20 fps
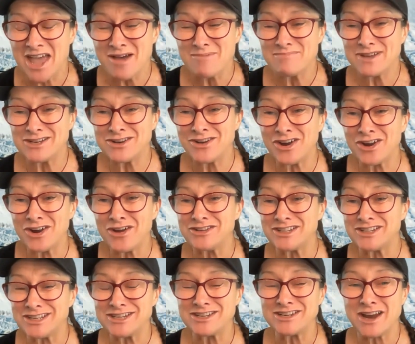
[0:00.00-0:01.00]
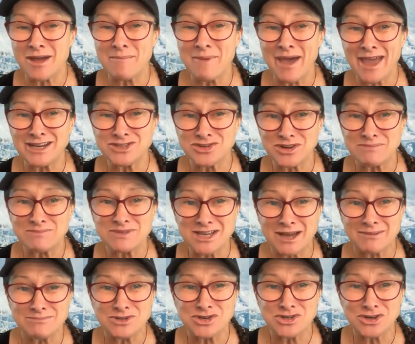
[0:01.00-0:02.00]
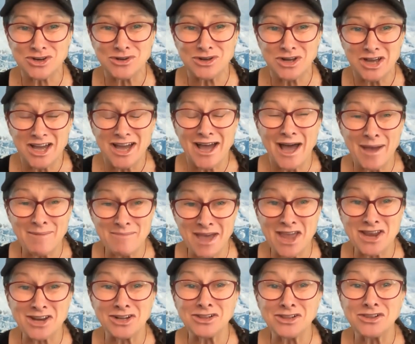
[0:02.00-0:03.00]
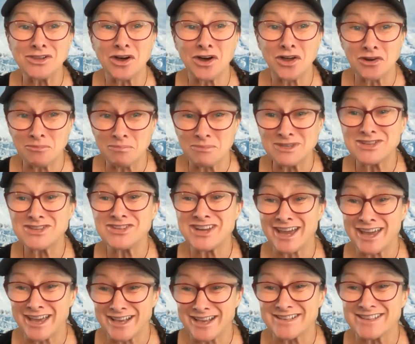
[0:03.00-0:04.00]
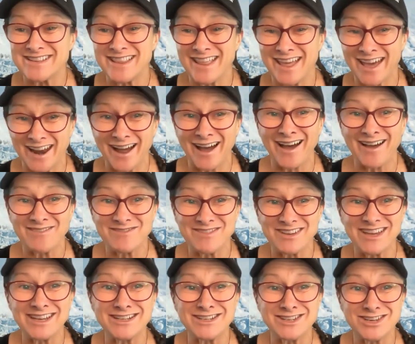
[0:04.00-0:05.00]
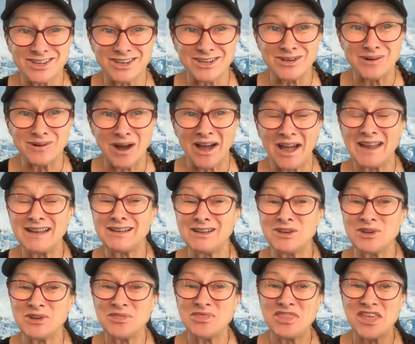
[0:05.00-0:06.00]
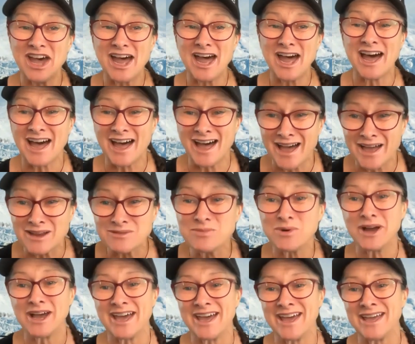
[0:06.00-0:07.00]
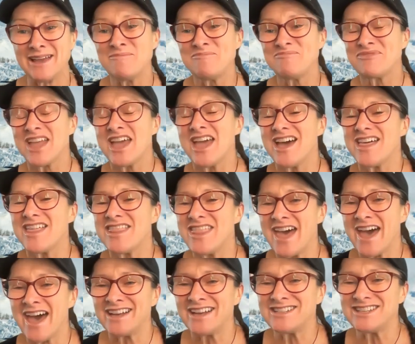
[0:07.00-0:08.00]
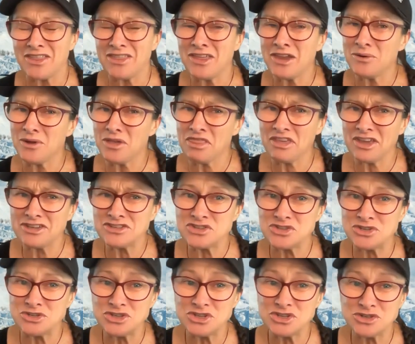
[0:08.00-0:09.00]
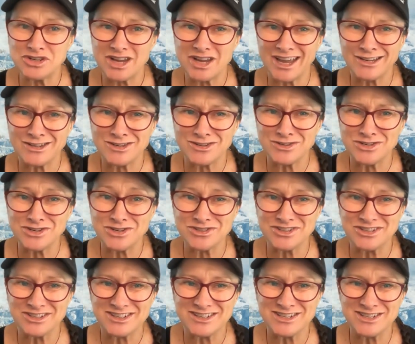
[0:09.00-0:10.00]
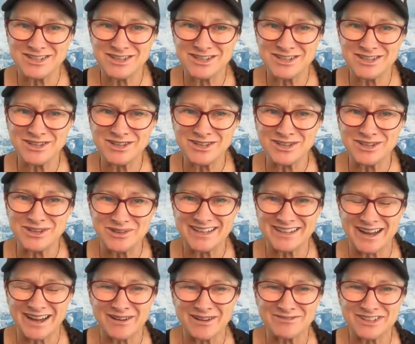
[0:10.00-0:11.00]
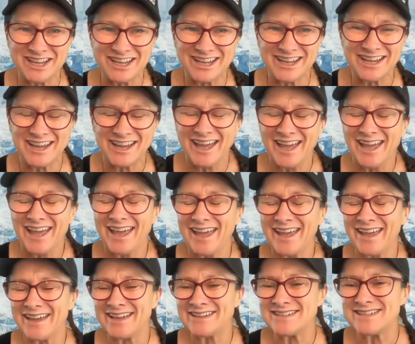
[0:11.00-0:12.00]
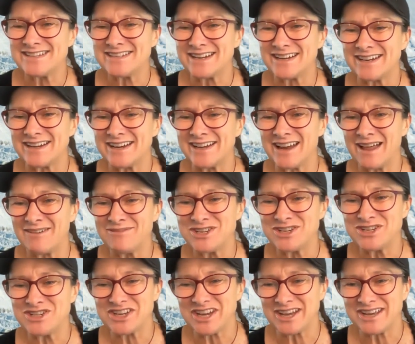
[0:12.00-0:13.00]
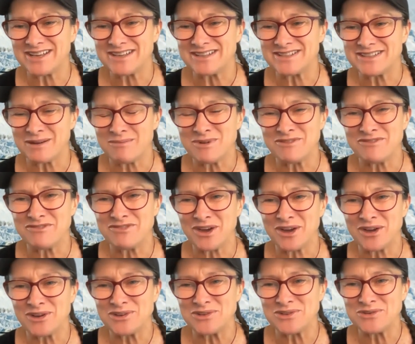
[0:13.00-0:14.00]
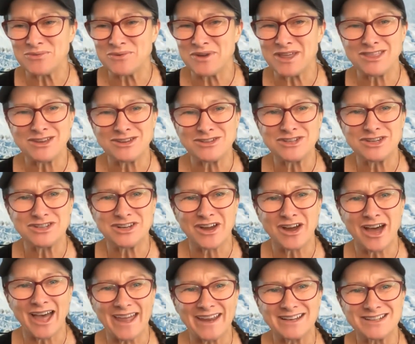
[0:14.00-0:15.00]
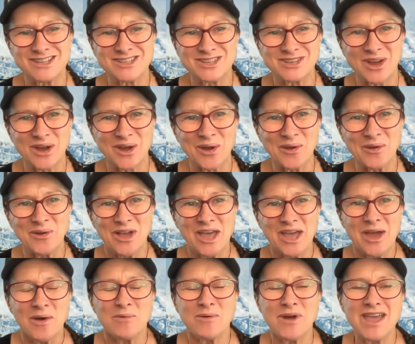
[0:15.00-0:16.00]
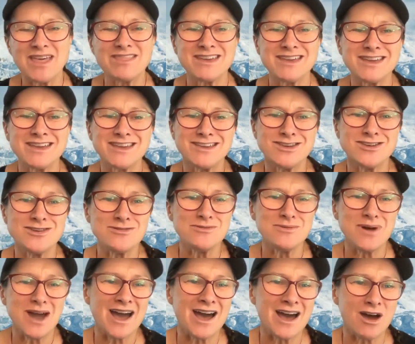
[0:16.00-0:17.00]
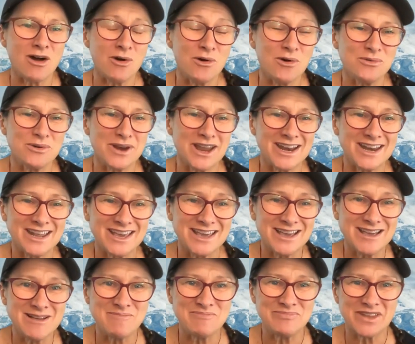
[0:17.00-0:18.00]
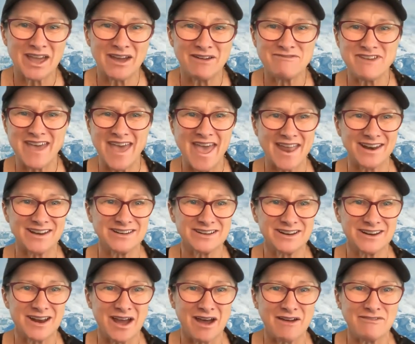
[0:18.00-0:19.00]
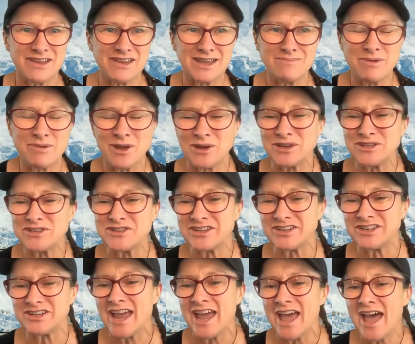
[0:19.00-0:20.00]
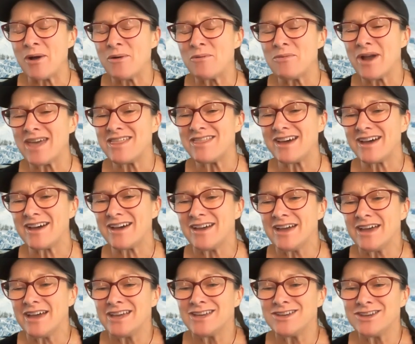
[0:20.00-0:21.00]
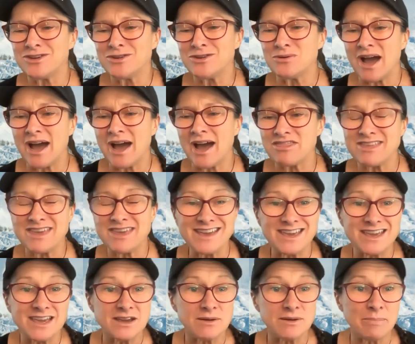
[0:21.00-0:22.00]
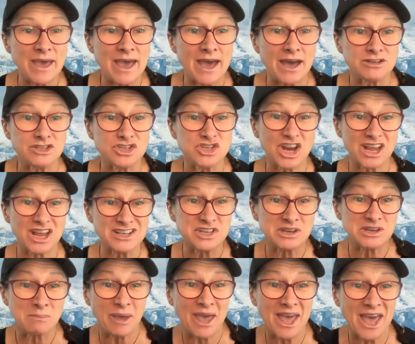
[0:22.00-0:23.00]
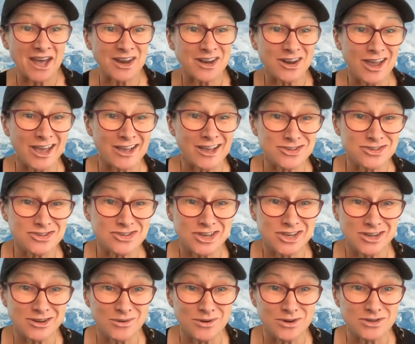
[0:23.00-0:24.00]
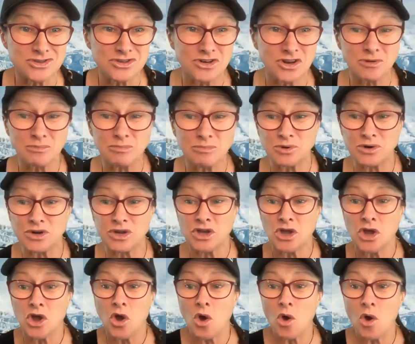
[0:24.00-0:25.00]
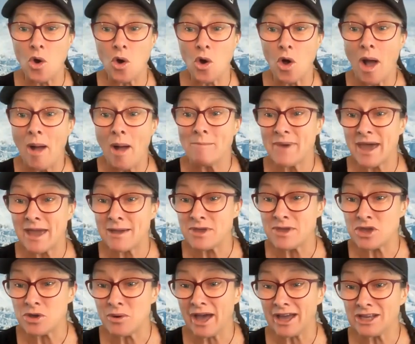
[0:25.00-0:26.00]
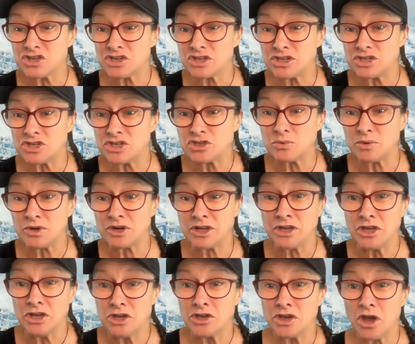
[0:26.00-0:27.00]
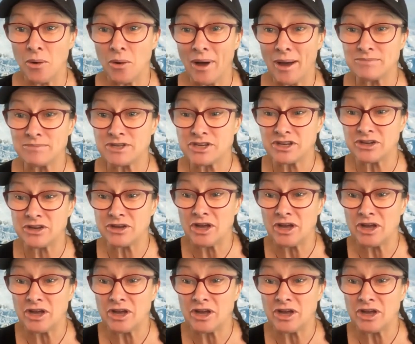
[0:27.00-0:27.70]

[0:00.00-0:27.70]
But not only did I make dreams come true, I made a lot of mistakes in that RV too. I learned the hard way that there are things you should and you shouldn't do in an RV. And I'd love to share some of those with you tonight. So, whether you are already a van and an RV person, whether you are thinking about chasing powder as a skier or a snowboarder, or maybe you actually just want to go up to